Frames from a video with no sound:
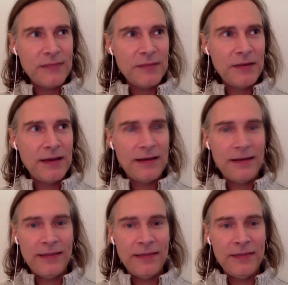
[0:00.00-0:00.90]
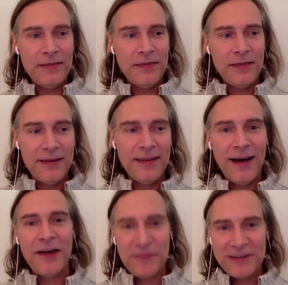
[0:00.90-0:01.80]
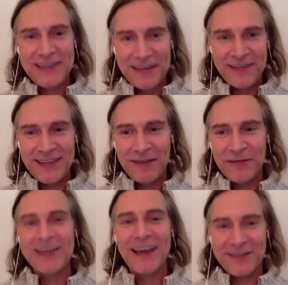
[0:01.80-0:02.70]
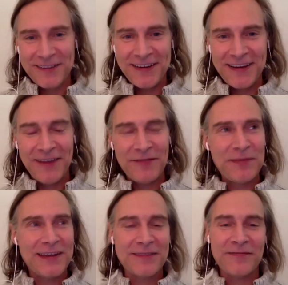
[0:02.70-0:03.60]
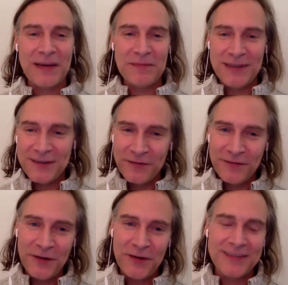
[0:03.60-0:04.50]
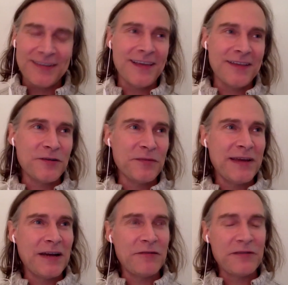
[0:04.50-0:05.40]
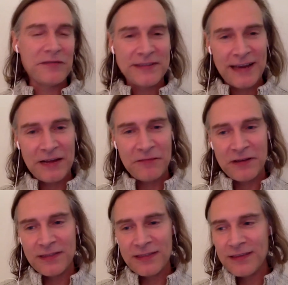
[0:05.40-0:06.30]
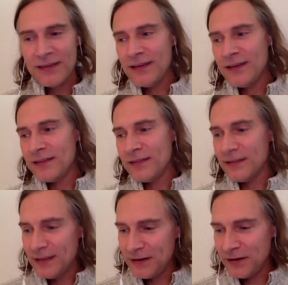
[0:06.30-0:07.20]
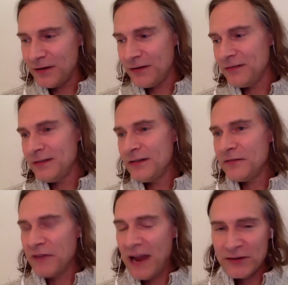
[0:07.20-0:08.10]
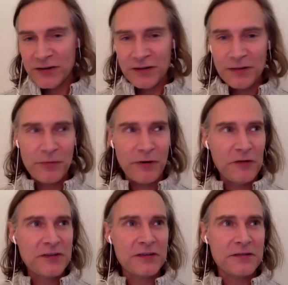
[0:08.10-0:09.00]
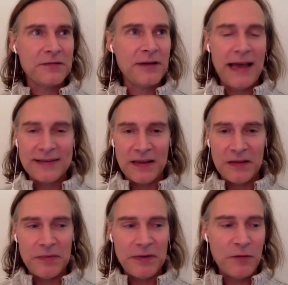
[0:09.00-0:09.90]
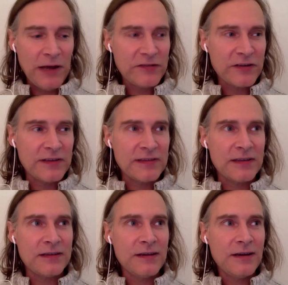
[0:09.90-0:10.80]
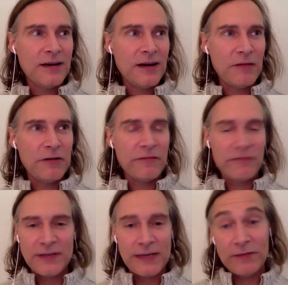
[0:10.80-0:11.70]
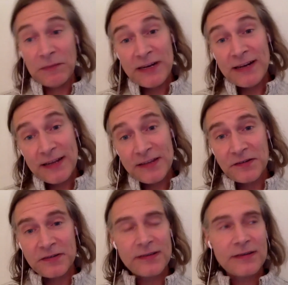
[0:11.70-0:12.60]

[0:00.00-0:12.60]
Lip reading: And the not receiving that was actually a gift, because if I'd been so focused in that domain, I would have stayed with the linear, rational approach to asking the big questions, and I would have received limited answers.